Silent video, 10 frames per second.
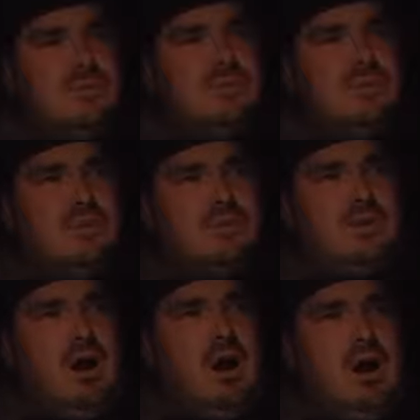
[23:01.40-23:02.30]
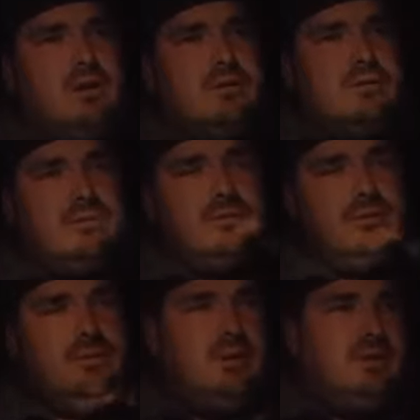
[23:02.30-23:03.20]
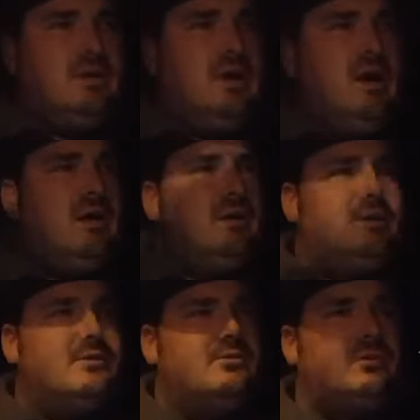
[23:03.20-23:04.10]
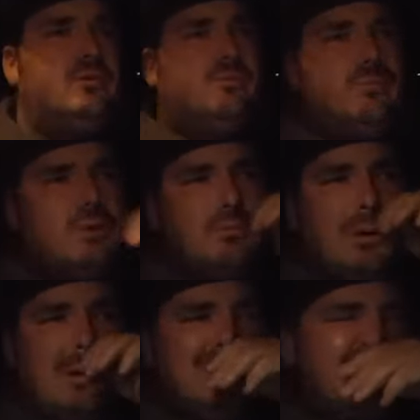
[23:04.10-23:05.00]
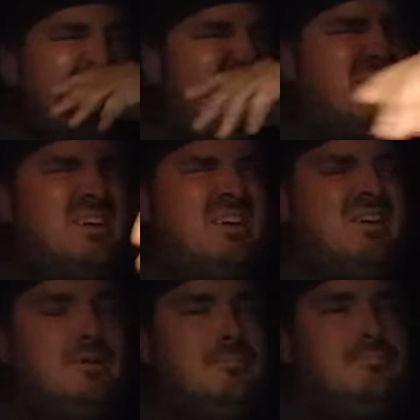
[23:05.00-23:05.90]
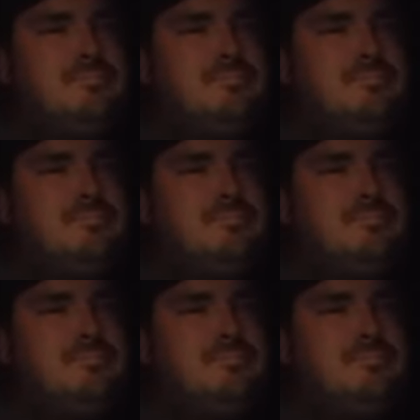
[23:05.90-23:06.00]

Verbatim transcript: was a dock that a guy had showed me, but I